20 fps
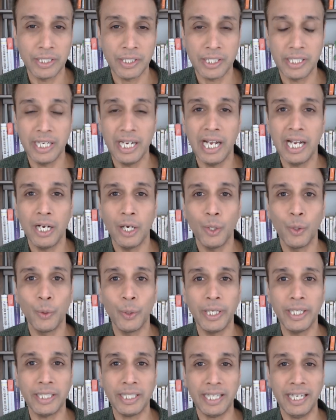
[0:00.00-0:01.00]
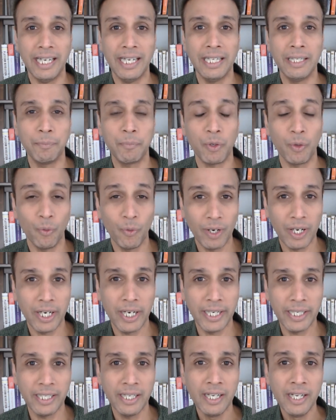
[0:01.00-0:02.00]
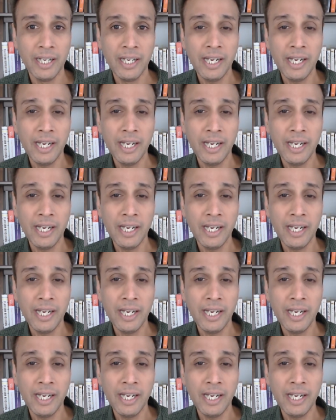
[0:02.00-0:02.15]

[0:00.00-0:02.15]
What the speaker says: see how it can provide